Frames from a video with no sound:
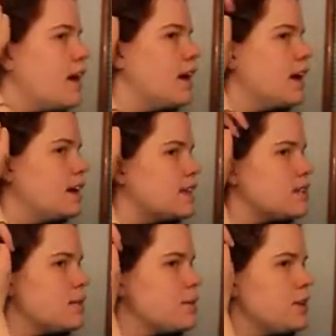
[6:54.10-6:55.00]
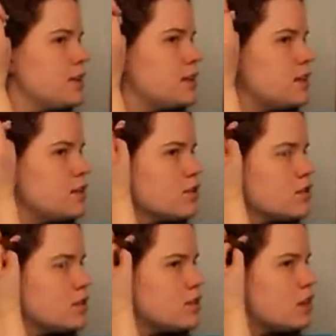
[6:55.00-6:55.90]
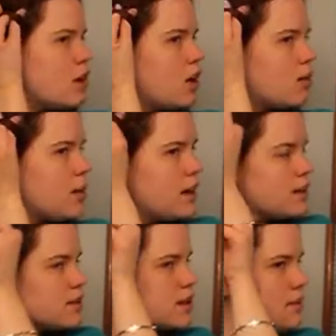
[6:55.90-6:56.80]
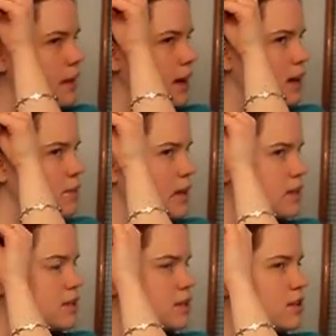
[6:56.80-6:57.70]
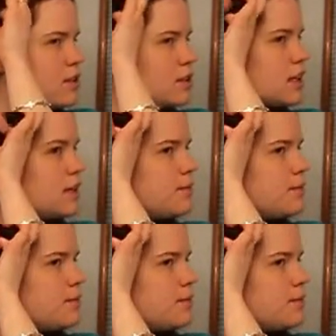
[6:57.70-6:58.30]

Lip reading: And as I predicted, it looks horrendous on my hair because it's curly.